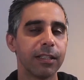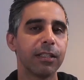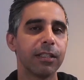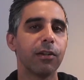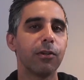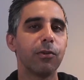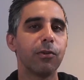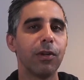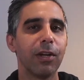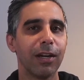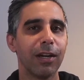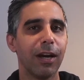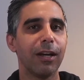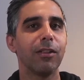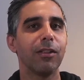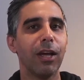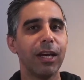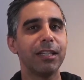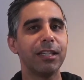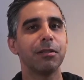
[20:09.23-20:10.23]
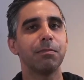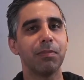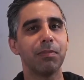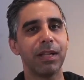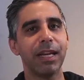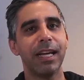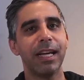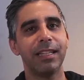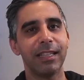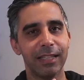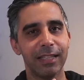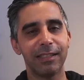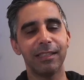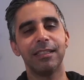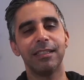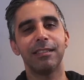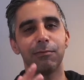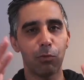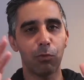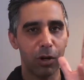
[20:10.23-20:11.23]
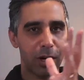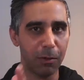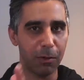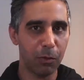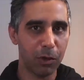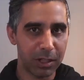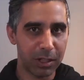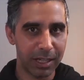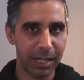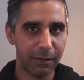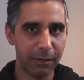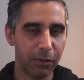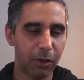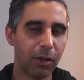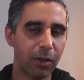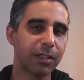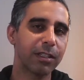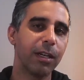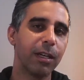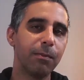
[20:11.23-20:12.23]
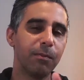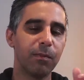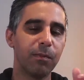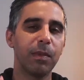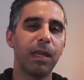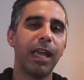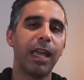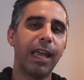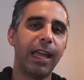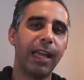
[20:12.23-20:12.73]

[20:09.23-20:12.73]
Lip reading: So I like to plan that this is what I want to have locked up,